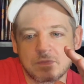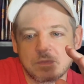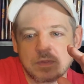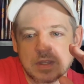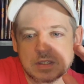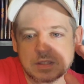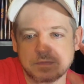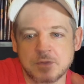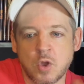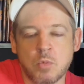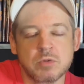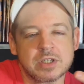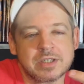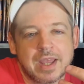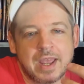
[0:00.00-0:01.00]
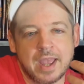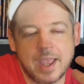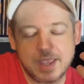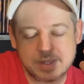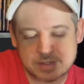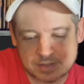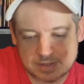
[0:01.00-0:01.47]
this film just
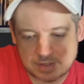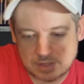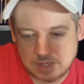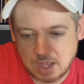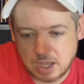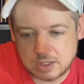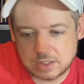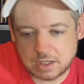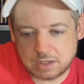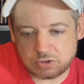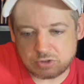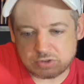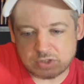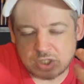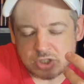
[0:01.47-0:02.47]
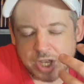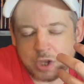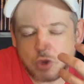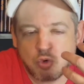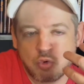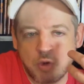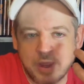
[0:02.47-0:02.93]
has such a
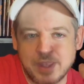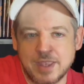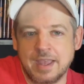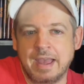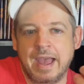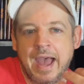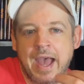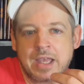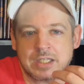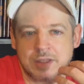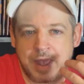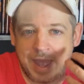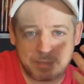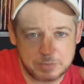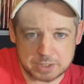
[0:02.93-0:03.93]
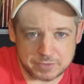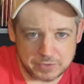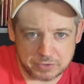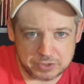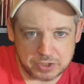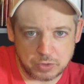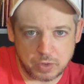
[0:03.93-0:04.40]
great
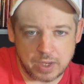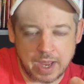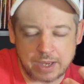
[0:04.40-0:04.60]
atmosphere to it.